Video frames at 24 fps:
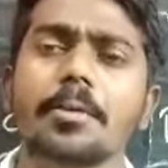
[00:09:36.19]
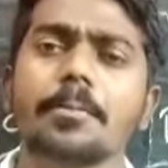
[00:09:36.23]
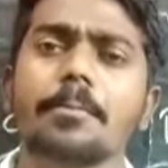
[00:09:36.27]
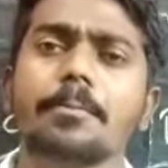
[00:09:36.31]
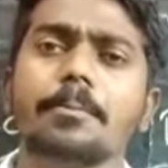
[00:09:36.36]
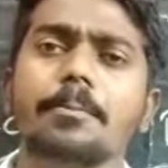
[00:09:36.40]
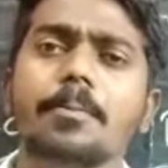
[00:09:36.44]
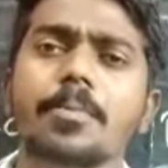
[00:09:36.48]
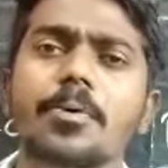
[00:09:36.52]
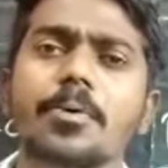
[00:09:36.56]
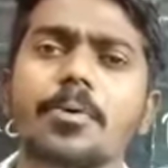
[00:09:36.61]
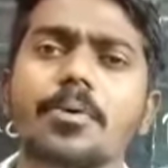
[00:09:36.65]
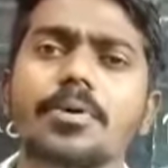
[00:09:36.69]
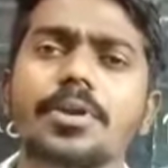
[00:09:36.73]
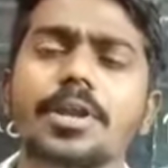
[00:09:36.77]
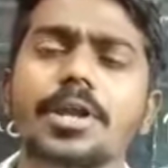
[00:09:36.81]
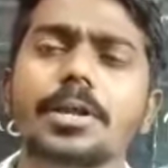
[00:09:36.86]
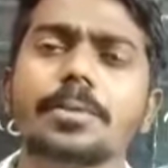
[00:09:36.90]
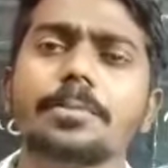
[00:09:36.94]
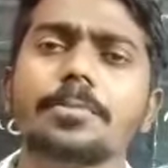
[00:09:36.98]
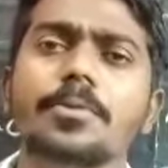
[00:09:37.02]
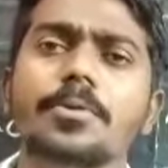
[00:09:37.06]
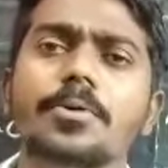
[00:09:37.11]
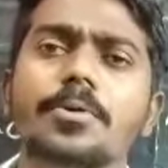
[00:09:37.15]
more
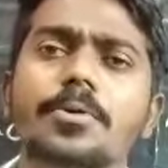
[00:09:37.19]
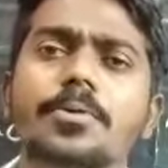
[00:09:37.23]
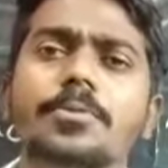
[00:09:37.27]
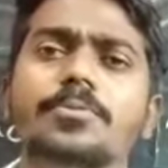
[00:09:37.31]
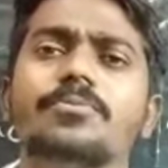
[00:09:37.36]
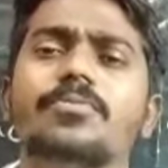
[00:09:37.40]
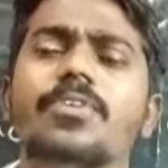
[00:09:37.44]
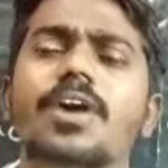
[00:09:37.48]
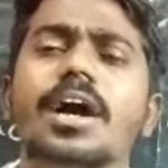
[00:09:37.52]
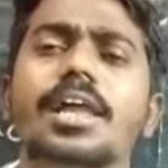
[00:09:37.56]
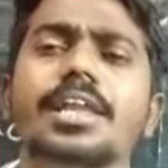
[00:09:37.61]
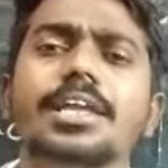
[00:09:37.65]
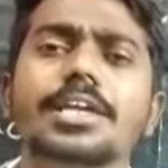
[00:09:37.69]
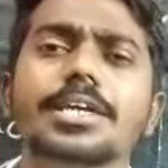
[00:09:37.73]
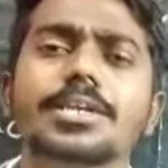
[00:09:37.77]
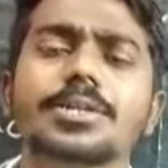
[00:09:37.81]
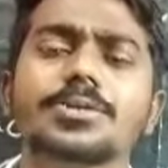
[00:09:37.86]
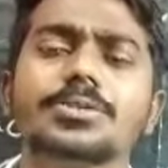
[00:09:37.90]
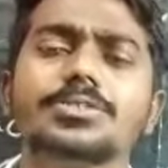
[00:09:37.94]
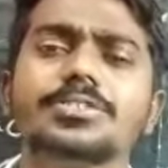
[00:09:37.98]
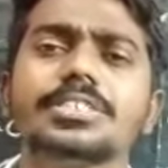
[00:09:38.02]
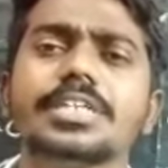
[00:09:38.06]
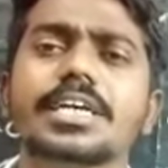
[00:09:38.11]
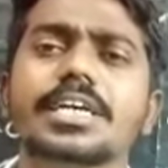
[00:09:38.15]
and more
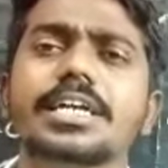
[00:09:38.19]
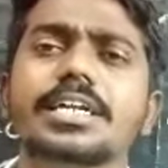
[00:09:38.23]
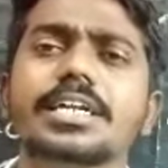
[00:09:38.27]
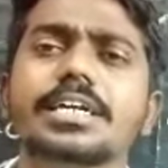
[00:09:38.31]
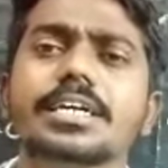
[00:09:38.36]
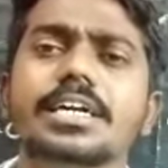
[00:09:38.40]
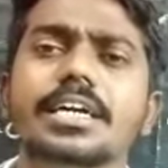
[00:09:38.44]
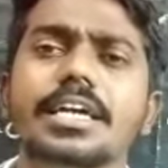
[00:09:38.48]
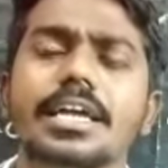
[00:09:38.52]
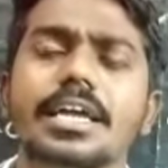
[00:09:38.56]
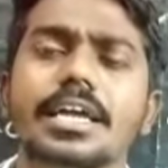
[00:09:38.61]
volcanoes and